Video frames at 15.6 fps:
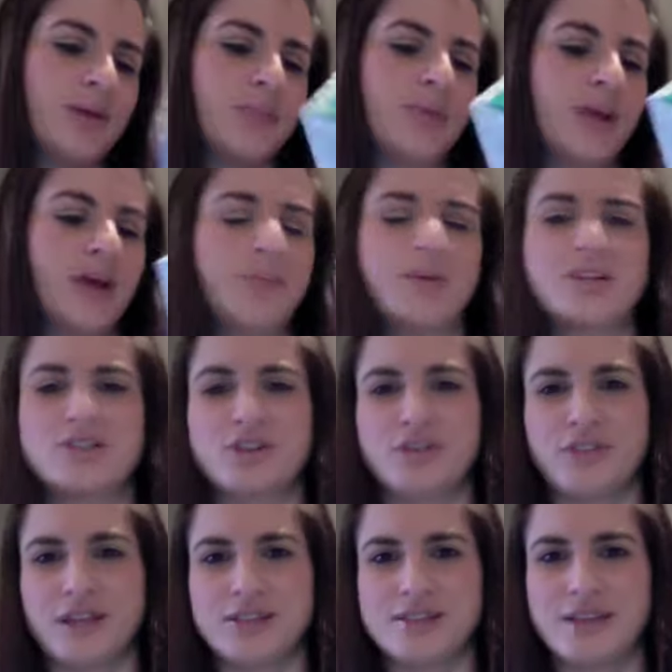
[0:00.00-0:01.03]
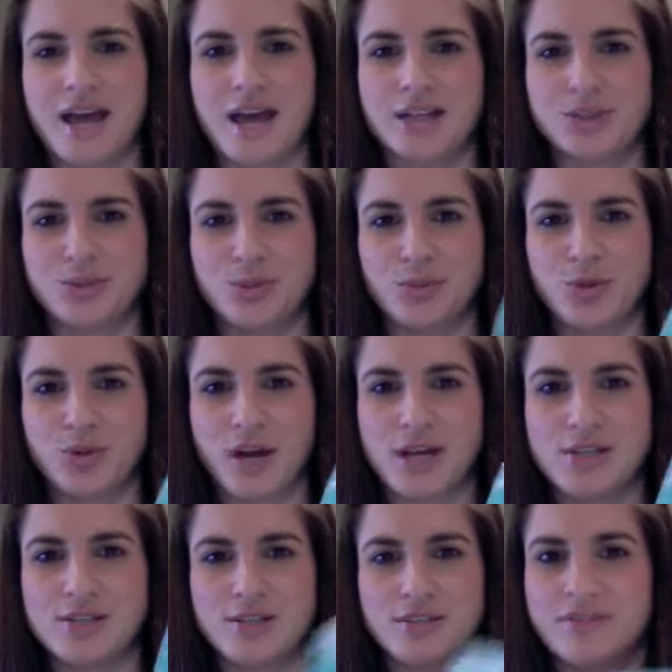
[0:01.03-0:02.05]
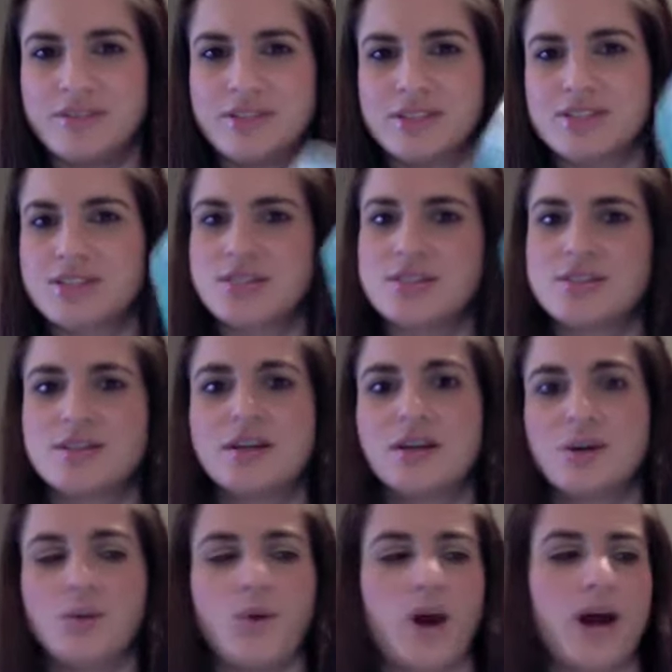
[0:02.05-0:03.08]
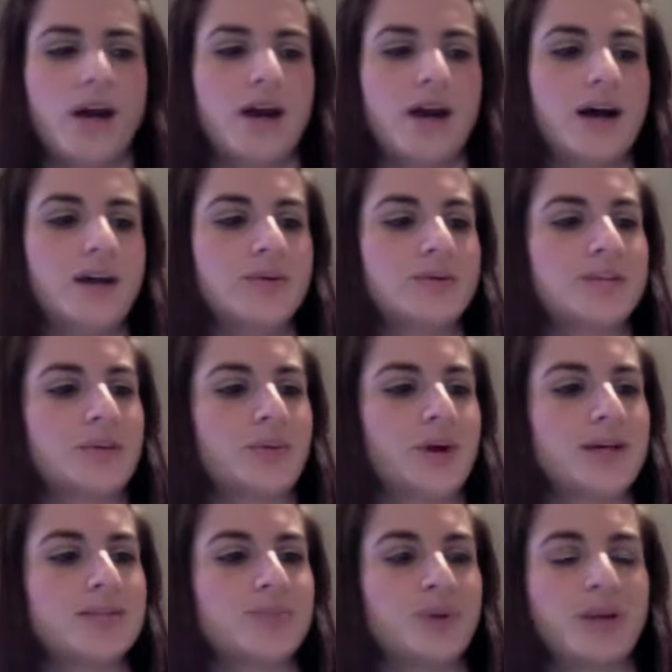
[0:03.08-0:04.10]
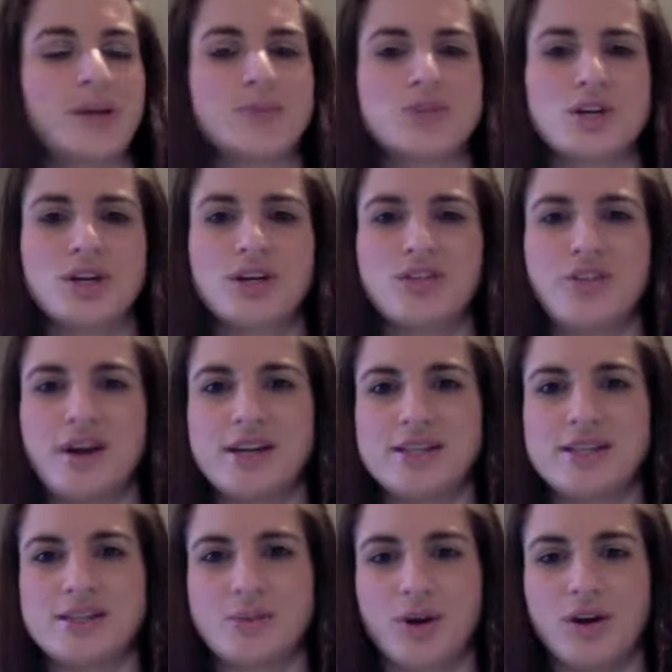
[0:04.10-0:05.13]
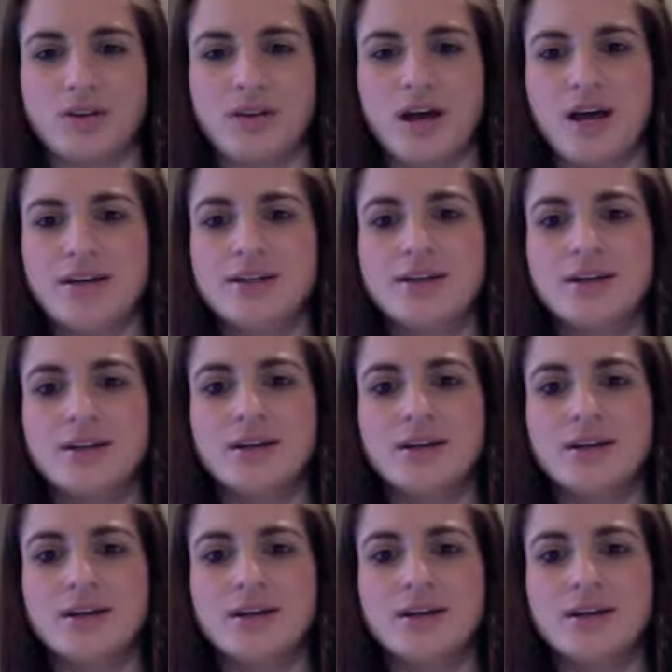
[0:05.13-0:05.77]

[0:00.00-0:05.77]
but I'm not sure if that's the actual price or if it's just where I got it was that price, but I'm sure you could find it somewhere online